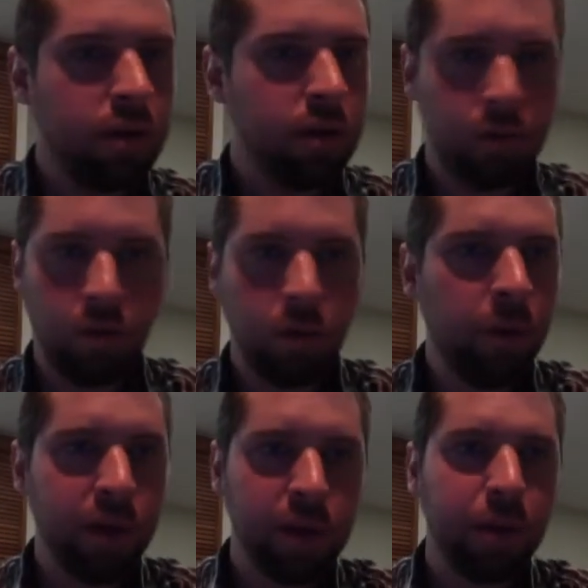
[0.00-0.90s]
The
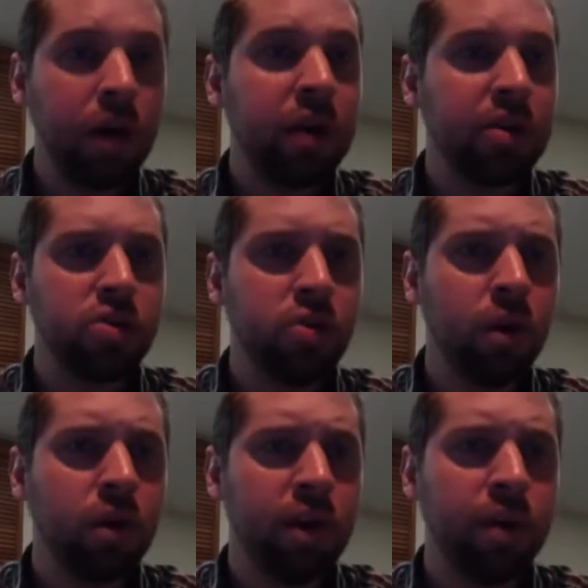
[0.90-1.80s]
Republican Party
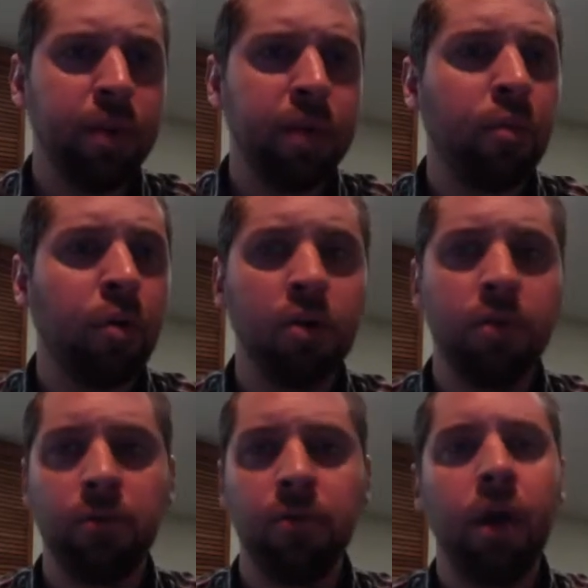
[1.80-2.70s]
historically had been more
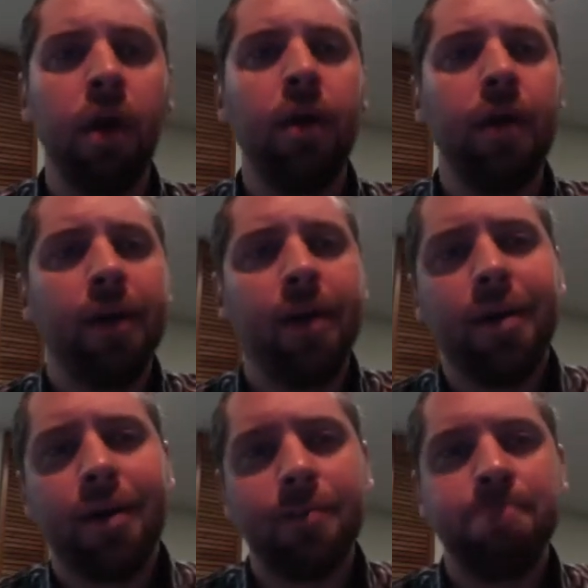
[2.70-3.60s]
of,
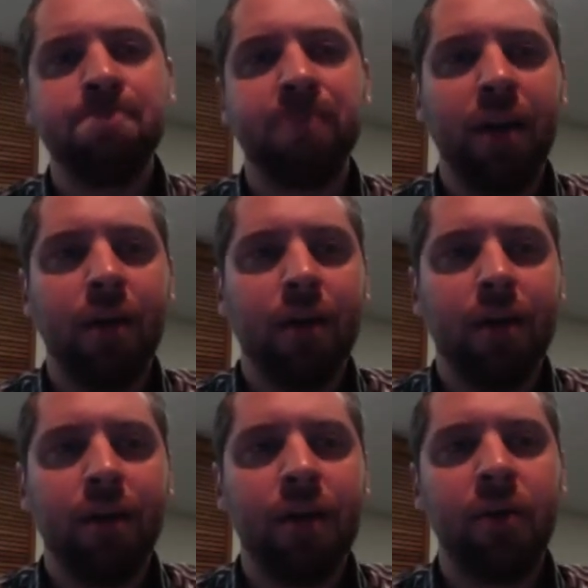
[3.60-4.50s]

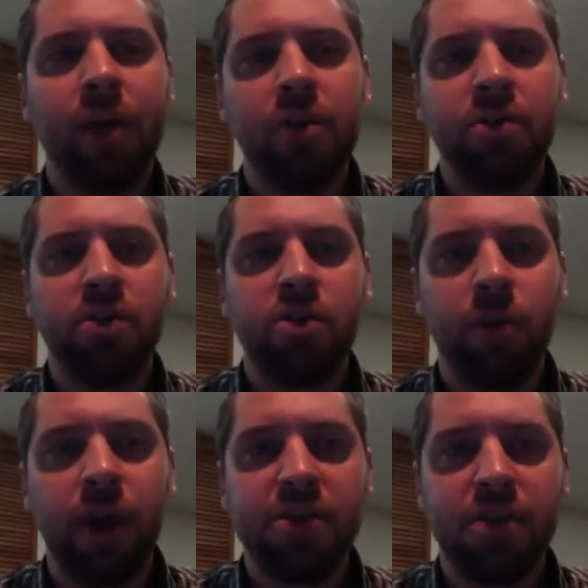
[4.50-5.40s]
I don't like using the
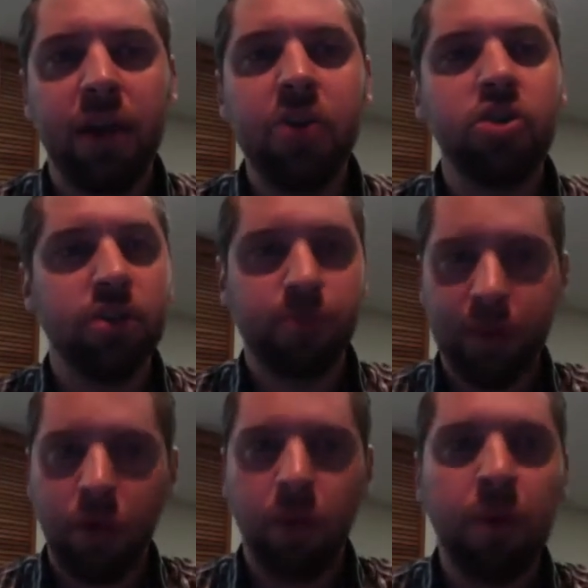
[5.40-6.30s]
term isolationist, but
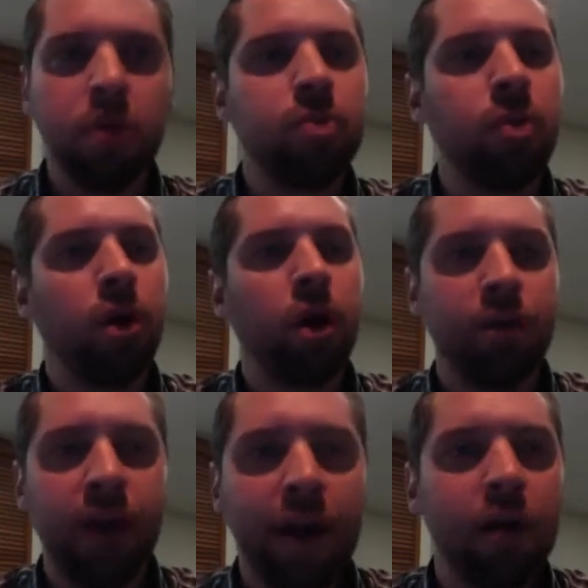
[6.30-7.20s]
they were much more
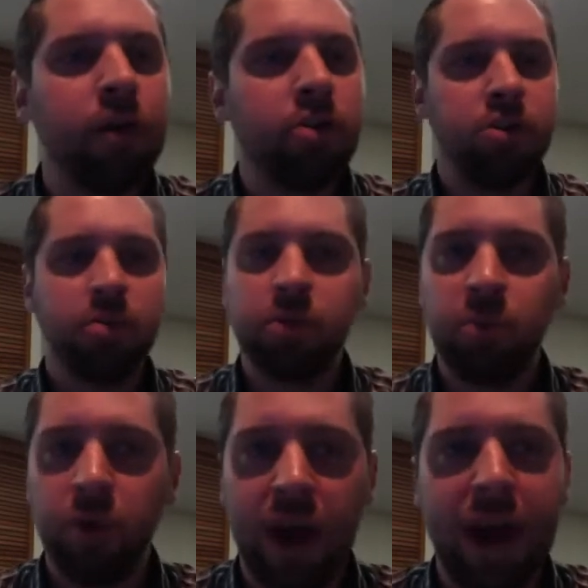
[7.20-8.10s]
non-interventionist, much
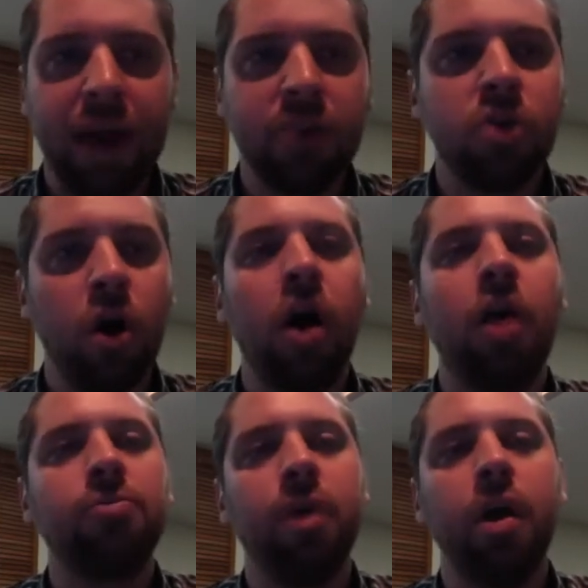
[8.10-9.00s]
more
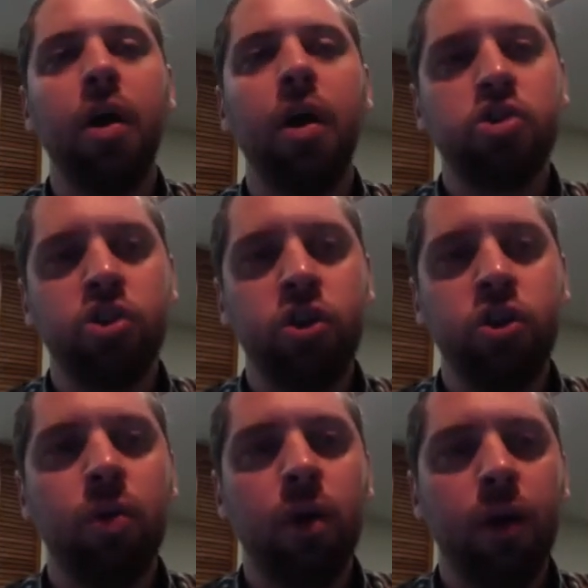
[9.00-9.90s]
hands-off
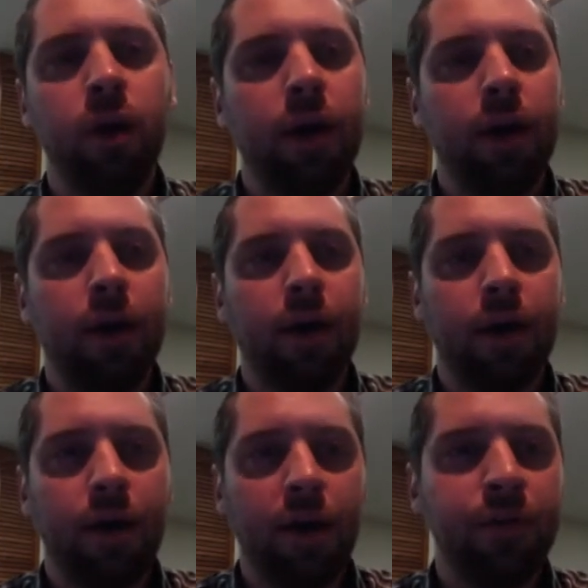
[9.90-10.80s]
to
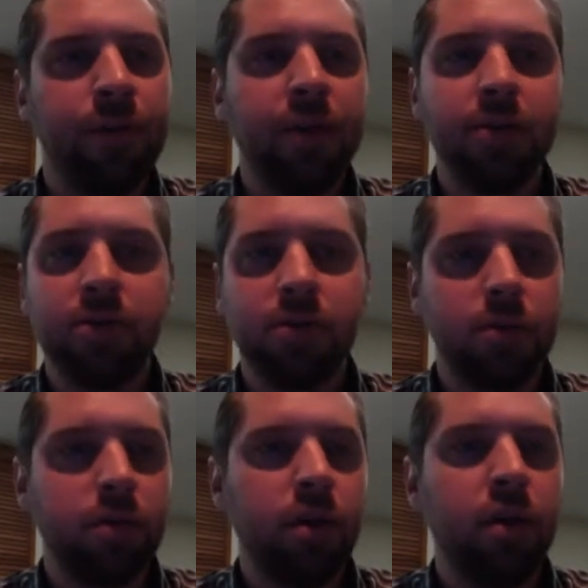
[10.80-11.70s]

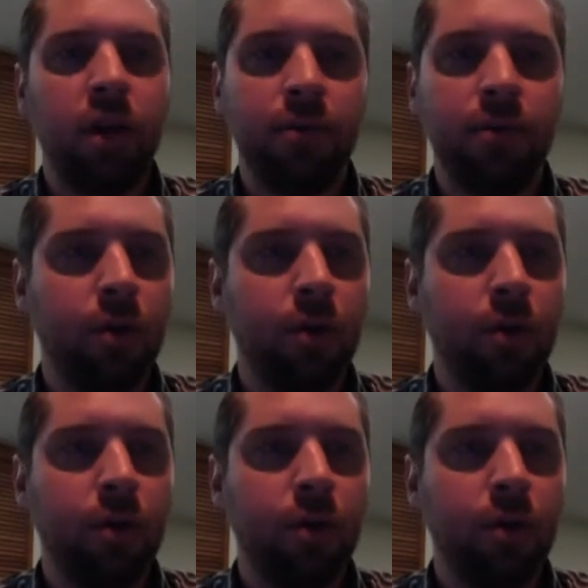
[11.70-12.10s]
events in foreign